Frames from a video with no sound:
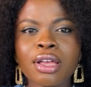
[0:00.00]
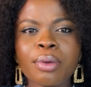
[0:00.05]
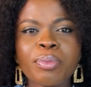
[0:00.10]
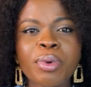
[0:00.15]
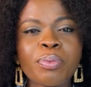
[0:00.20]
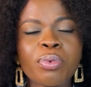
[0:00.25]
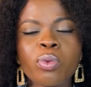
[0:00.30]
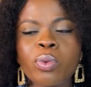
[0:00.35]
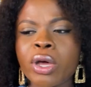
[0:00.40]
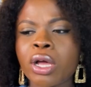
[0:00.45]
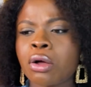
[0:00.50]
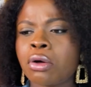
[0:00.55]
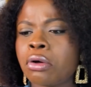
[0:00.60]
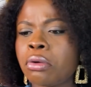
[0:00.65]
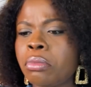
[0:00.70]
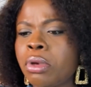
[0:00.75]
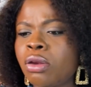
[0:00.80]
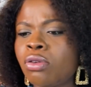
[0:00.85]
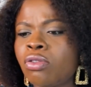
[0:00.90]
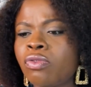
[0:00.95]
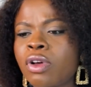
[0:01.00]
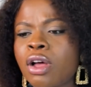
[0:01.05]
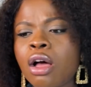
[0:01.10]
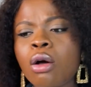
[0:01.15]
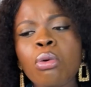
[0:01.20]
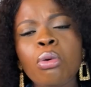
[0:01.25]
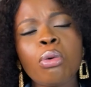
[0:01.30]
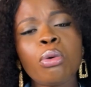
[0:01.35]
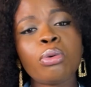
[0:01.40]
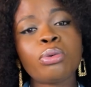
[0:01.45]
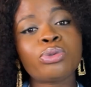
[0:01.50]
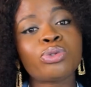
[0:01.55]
People were coming over, oh,